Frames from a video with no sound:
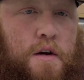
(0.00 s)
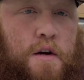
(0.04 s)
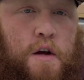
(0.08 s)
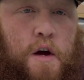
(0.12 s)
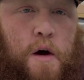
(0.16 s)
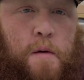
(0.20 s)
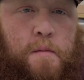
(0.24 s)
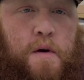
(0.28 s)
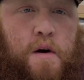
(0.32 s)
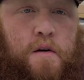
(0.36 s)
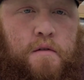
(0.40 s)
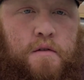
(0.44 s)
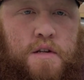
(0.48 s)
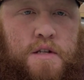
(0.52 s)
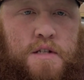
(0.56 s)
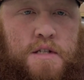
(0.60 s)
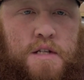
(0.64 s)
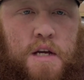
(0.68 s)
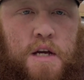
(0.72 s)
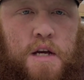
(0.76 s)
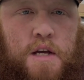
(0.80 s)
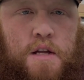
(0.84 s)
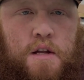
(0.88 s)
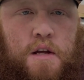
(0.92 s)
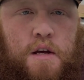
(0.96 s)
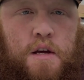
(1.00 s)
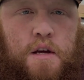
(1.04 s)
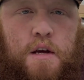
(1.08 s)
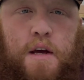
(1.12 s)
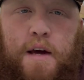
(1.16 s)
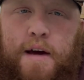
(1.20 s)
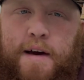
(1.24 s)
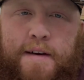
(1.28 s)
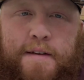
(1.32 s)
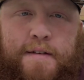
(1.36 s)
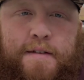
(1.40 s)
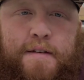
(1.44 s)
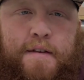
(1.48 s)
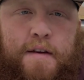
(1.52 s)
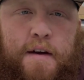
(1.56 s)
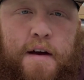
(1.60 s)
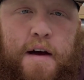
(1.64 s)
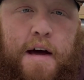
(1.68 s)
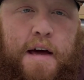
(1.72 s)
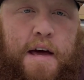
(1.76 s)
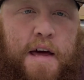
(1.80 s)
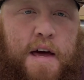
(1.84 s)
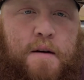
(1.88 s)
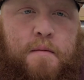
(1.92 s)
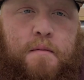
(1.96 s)
be able to see that, yes,
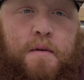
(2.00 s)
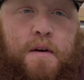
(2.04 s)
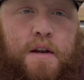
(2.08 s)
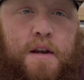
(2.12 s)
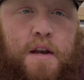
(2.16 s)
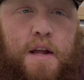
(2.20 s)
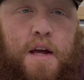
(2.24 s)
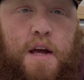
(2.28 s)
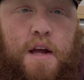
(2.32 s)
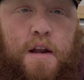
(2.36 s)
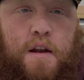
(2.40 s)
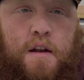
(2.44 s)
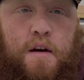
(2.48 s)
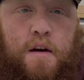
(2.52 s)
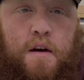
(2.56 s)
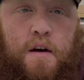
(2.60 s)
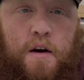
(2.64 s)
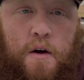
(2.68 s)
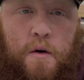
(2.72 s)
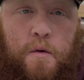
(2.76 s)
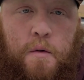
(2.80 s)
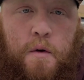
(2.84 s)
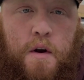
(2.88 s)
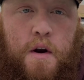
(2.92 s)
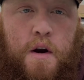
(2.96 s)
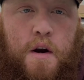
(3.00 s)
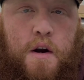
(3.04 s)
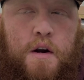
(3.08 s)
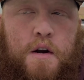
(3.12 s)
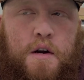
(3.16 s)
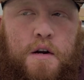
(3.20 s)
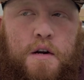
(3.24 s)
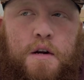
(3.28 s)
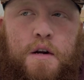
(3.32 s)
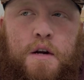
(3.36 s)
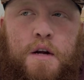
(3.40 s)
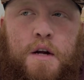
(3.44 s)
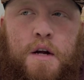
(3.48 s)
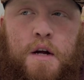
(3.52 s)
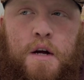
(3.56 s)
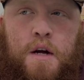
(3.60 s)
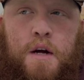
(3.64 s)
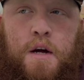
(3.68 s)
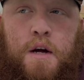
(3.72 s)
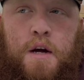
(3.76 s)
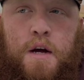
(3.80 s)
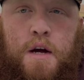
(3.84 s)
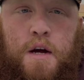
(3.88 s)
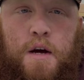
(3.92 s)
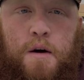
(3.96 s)
I am indeed a quitter.
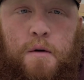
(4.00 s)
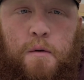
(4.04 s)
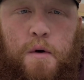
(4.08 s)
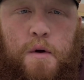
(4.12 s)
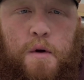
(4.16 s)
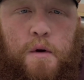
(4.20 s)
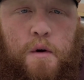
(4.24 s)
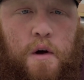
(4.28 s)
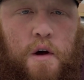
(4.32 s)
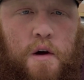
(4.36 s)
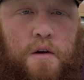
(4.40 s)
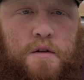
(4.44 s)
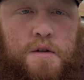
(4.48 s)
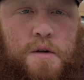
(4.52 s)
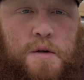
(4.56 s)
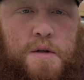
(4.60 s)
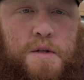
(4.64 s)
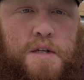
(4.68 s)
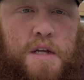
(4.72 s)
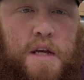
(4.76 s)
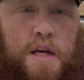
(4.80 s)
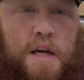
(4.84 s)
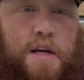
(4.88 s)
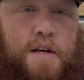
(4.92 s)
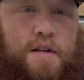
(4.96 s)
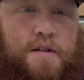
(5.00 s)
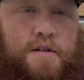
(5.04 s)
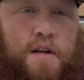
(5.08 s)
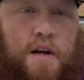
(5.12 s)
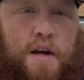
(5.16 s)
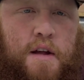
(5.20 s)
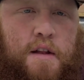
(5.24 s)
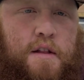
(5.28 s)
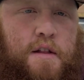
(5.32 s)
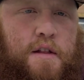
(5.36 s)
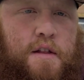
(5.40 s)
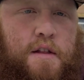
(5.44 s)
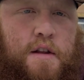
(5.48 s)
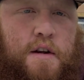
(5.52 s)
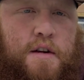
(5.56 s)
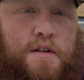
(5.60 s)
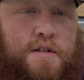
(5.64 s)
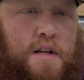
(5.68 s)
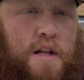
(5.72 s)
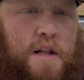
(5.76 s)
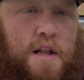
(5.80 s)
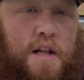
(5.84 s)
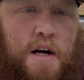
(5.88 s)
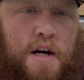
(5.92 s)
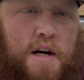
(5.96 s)
What you'll also see is that there's
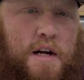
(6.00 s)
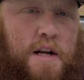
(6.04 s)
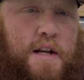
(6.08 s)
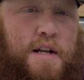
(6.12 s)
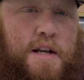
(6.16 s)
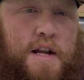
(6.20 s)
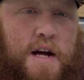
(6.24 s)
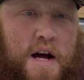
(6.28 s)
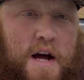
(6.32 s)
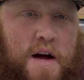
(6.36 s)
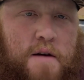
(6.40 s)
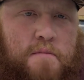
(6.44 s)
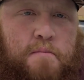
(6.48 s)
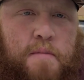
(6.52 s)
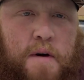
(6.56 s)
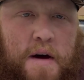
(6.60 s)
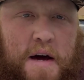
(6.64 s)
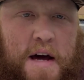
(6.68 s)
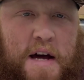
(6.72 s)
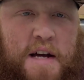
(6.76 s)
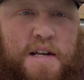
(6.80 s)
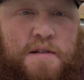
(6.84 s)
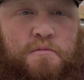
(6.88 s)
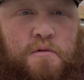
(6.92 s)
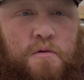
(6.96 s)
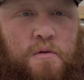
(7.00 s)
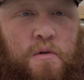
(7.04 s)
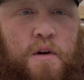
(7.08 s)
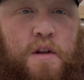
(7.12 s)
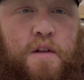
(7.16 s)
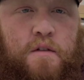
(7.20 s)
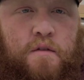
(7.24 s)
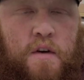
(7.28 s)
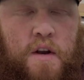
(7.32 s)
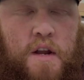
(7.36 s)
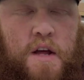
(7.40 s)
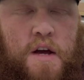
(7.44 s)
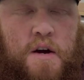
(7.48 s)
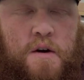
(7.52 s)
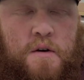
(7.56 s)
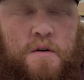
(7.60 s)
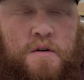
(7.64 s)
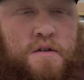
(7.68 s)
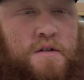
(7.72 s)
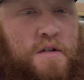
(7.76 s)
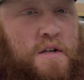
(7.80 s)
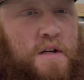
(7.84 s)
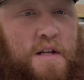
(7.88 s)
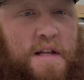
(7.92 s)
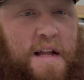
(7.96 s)
a lot of time passed between the
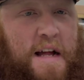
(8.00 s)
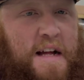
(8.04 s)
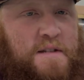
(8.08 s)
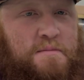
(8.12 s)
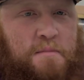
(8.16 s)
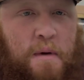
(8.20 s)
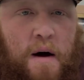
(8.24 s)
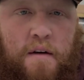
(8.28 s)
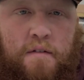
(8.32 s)
videos. That's my